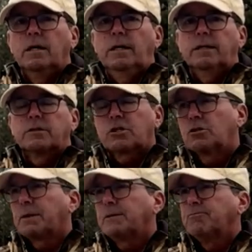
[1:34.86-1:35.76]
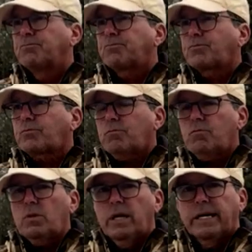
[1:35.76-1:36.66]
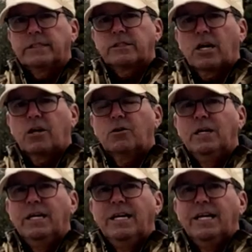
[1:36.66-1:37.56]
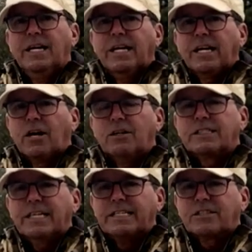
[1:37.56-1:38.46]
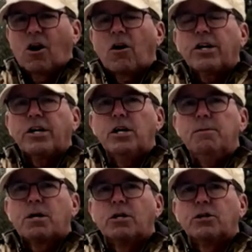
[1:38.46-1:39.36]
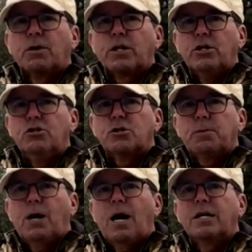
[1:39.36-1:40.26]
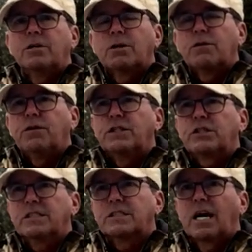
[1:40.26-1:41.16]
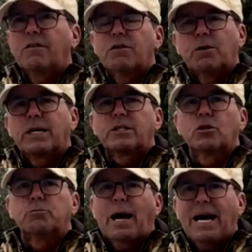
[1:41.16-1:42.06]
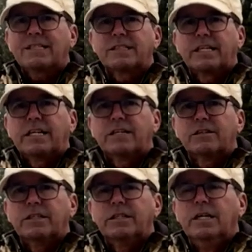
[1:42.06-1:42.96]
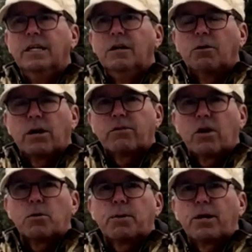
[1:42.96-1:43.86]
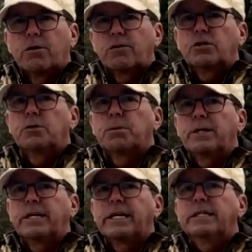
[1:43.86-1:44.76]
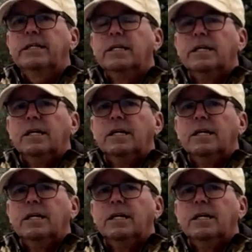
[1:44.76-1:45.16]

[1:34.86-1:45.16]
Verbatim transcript: Excuse me. And so, you know, it's, it's hard to do because you want to use your pond, you want to fish it and stuff, you want to get those bass in there and whatever other predator fish you're putting in.